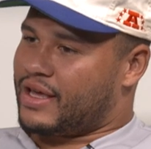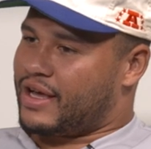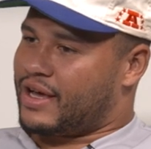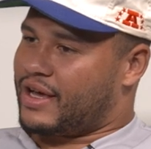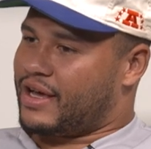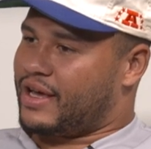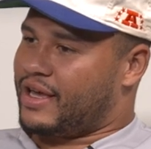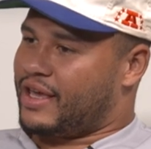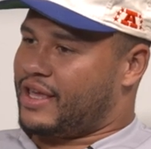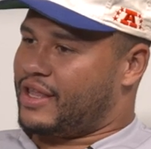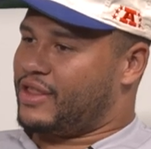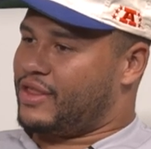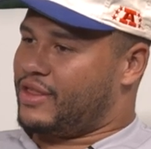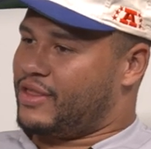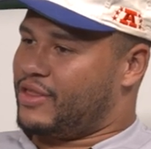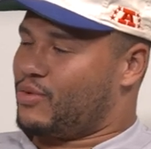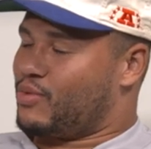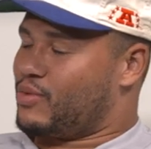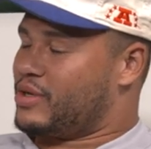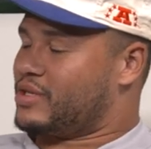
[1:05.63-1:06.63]

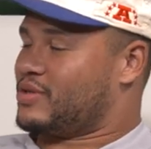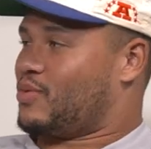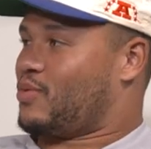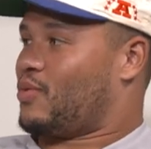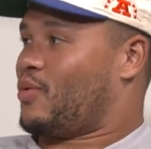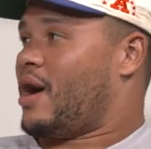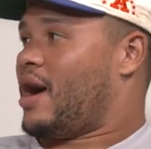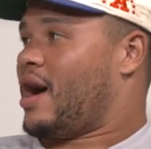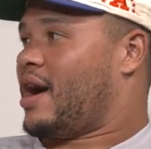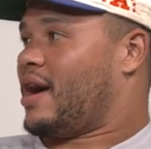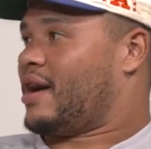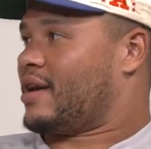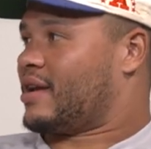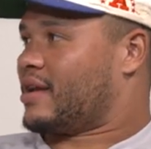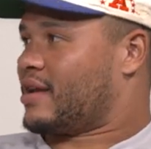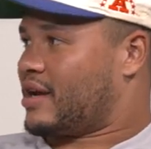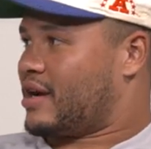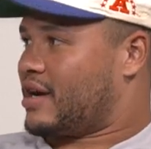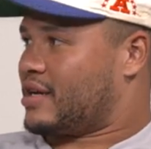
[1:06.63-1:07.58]
And the reason why